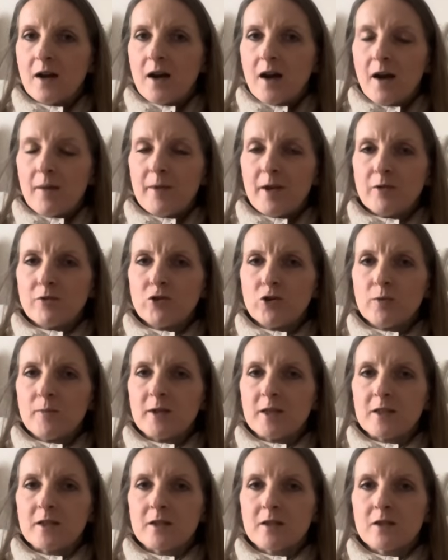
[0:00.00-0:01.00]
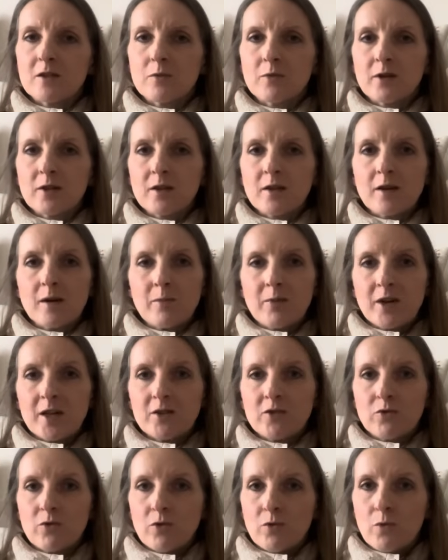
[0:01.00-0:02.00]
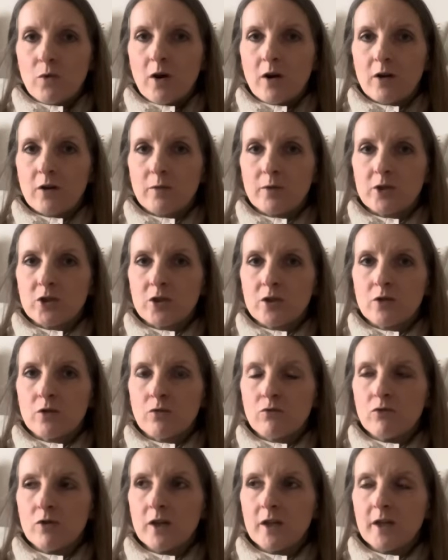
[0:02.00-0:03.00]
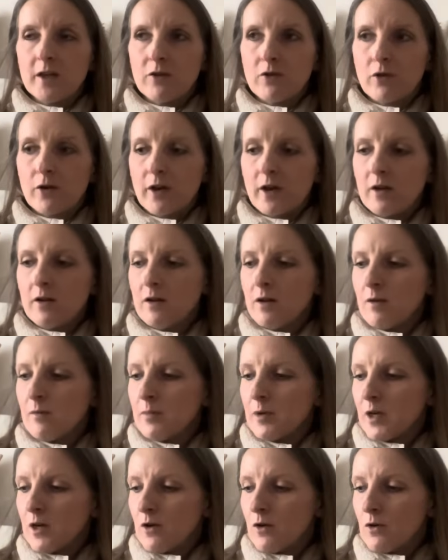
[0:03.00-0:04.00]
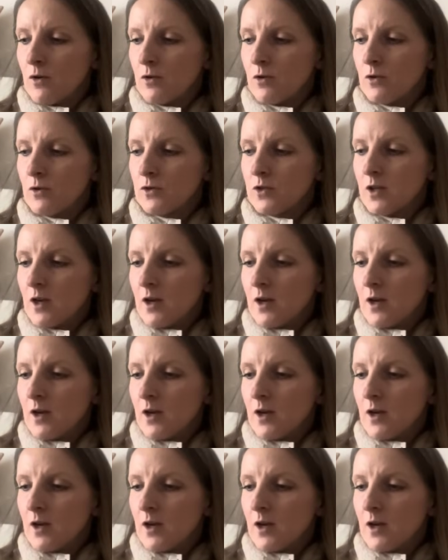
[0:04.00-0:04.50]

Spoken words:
I'm now dubious as to whether that bread's going to work, which is really annoying because